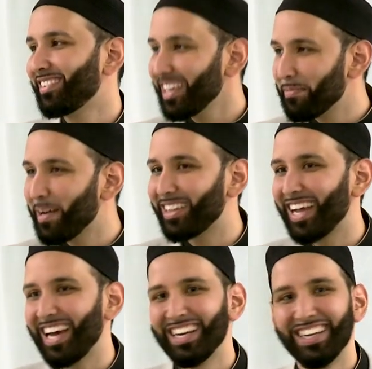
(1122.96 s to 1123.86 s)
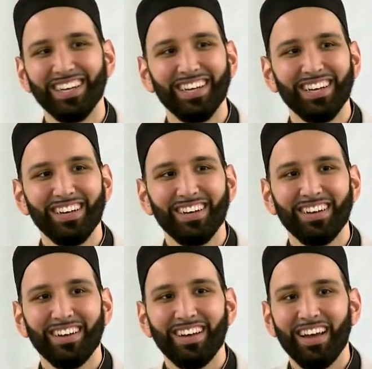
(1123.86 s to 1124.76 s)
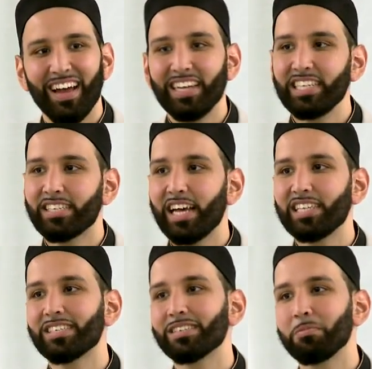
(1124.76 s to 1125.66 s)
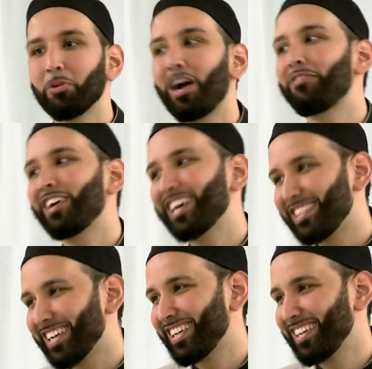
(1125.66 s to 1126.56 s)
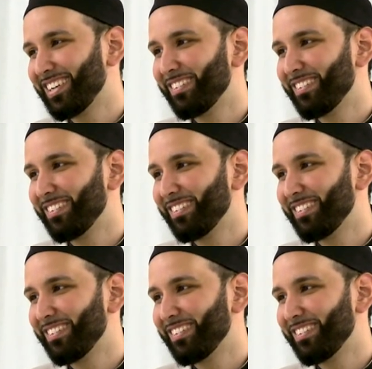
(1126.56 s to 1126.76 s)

Think about that. And he says, Murafaqatak,